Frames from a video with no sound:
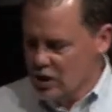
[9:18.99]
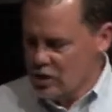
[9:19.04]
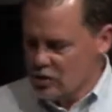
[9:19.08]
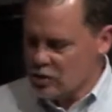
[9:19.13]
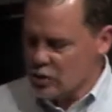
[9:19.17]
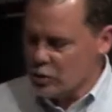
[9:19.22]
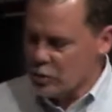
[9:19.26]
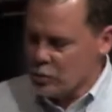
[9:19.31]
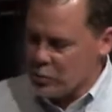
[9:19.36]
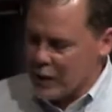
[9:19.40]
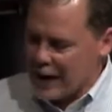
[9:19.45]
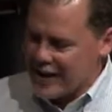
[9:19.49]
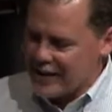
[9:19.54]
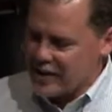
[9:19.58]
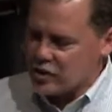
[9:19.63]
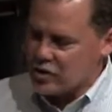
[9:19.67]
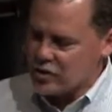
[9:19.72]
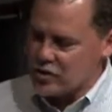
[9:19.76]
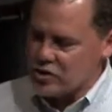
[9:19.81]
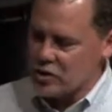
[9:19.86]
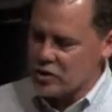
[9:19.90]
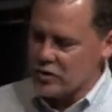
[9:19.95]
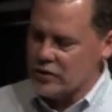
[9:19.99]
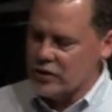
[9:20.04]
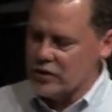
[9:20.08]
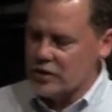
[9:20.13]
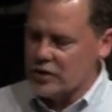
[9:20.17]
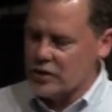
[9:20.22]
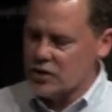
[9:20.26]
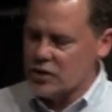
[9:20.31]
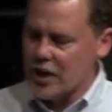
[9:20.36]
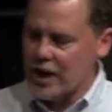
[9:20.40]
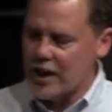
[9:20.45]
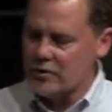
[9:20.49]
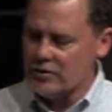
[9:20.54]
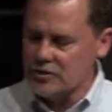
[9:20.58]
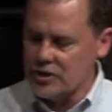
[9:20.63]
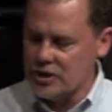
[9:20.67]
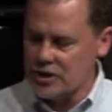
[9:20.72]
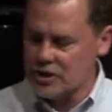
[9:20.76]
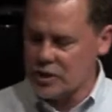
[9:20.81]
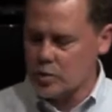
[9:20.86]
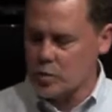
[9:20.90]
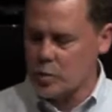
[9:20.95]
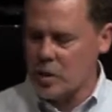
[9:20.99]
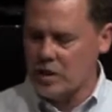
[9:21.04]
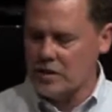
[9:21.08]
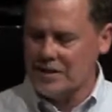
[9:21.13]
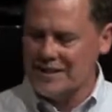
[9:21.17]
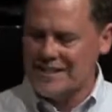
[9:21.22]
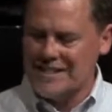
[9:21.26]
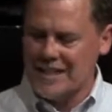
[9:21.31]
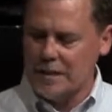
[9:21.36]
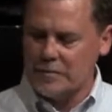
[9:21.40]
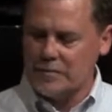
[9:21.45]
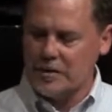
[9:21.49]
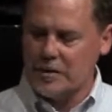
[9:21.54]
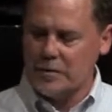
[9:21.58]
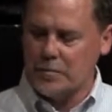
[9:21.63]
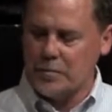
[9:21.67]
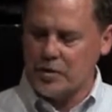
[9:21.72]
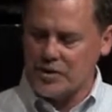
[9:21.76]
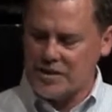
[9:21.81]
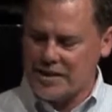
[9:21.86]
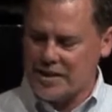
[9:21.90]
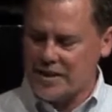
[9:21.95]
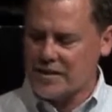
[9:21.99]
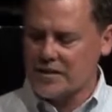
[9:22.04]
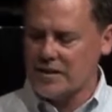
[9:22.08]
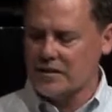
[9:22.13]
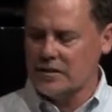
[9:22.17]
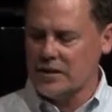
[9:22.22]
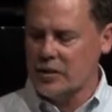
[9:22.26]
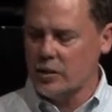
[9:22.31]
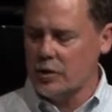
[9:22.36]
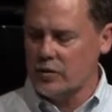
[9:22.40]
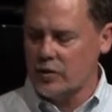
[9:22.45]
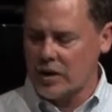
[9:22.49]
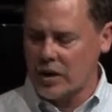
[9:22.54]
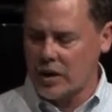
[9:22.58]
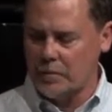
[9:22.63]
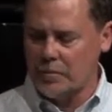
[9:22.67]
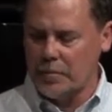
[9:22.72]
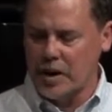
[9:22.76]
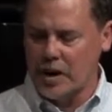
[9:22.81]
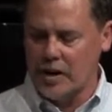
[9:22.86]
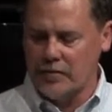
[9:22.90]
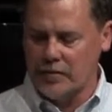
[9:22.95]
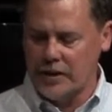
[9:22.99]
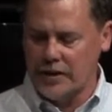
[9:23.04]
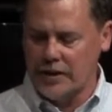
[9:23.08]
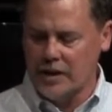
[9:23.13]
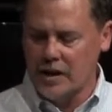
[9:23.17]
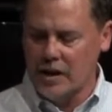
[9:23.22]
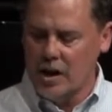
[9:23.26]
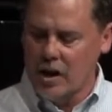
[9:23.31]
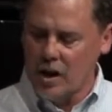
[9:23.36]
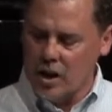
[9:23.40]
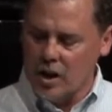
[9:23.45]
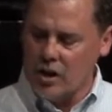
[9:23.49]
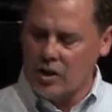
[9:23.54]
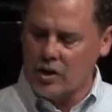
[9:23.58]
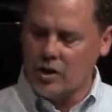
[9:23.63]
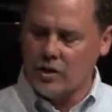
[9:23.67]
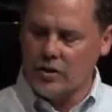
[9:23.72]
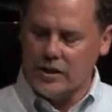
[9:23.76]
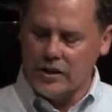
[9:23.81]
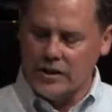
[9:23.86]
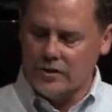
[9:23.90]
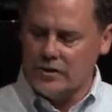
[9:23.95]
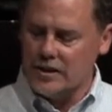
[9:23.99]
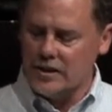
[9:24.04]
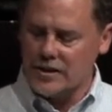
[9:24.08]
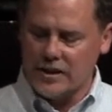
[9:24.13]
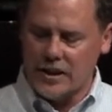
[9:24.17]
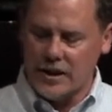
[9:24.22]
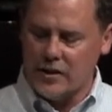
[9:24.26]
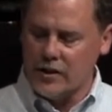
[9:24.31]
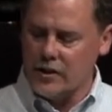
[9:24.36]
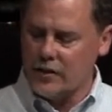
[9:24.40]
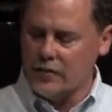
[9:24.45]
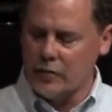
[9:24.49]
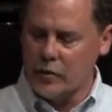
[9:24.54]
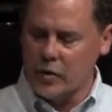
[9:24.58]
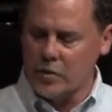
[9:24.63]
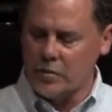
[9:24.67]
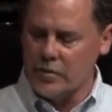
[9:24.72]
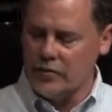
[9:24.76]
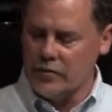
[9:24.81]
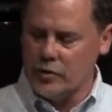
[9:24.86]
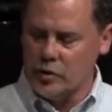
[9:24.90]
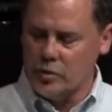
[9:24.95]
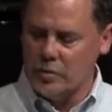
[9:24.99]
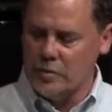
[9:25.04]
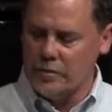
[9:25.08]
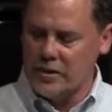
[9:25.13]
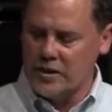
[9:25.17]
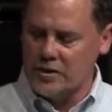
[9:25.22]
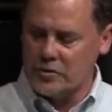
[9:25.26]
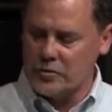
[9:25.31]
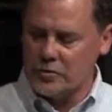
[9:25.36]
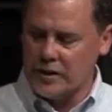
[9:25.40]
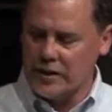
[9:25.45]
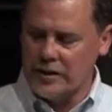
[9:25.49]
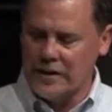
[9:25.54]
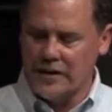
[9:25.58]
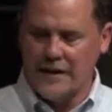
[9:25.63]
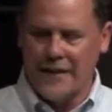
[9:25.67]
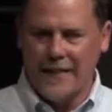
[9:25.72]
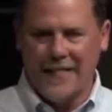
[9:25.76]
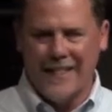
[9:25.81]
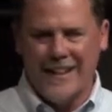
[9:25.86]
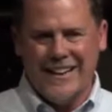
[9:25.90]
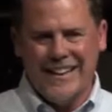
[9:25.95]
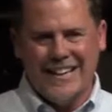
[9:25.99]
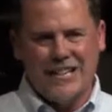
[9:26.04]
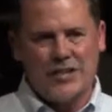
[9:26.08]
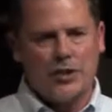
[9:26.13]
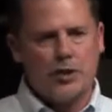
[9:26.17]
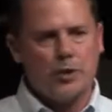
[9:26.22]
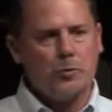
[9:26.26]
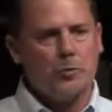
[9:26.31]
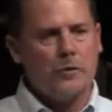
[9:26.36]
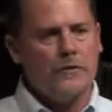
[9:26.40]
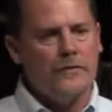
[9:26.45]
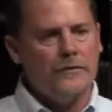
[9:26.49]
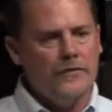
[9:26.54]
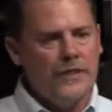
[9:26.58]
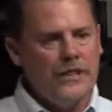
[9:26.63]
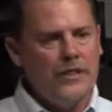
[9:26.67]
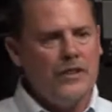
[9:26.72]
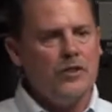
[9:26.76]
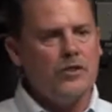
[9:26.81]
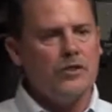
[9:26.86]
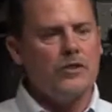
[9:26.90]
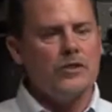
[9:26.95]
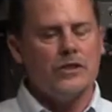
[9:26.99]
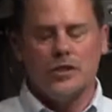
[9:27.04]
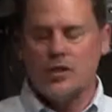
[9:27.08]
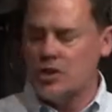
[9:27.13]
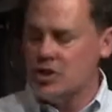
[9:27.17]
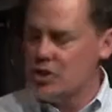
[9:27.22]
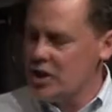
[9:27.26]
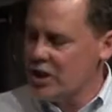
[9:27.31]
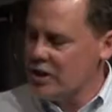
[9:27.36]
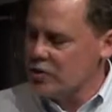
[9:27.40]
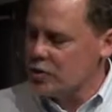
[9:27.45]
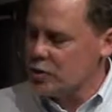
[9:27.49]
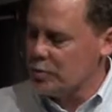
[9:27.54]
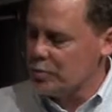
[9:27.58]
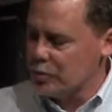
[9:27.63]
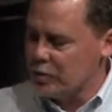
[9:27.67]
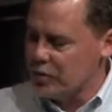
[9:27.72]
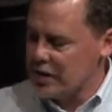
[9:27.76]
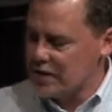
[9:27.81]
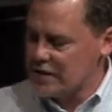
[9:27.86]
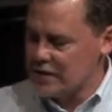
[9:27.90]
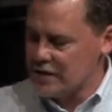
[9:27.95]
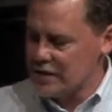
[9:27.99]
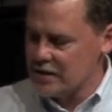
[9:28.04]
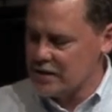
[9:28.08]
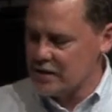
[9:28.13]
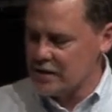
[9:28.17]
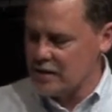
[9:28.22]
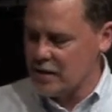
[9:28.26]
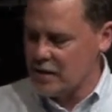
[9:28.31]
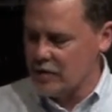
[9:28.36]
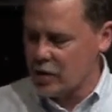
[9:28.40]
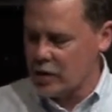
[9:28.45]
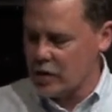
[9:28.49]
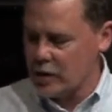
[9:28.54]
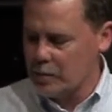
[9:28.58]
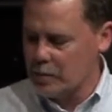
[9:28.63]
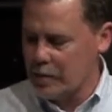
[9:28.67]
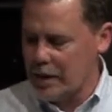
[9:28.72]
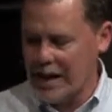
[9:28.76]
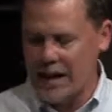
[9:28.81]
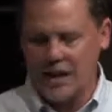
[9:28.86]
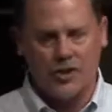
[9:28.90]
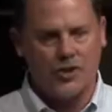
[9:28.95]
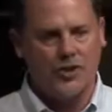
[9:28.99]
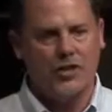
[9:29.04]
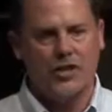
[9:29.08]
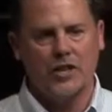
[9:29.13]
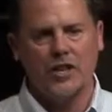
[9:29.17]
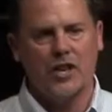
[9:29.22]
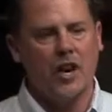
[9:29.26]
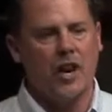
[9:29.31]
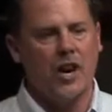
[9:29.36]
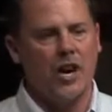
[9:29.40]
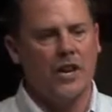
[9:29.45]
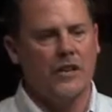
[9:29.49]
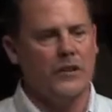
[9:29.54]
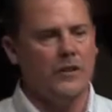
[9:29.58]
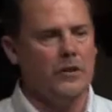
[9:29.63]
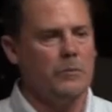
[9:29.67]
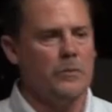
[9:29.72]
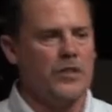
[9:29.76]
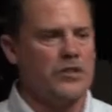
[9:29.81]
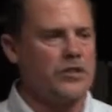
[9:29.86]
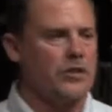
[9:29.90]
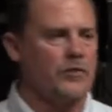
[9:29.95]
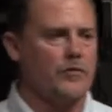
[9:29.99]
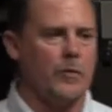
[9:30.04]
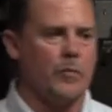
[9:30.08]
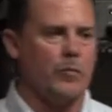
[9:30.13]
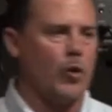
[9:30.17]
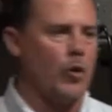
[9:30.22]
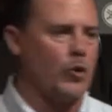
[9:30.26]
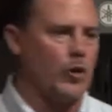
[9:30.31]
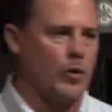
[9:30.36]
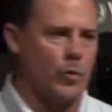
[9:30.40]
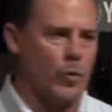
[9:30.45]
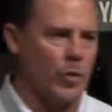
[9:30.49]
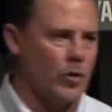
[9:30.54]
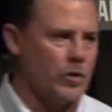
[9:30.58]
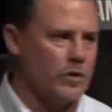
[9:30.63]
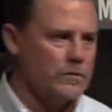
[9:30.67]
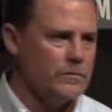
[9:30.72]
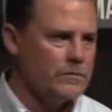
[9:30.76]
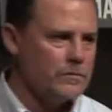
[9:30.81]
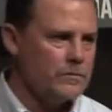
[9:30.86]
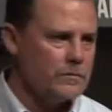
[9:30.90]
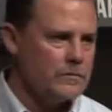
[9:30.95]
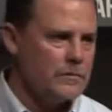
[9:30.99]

So radical servanthood challenges us while attempting persistently to overcome poverty, hunger, illness, and any form of human misery. It's to reveal the gentle presence of our compassionate God in the midst of a broken world.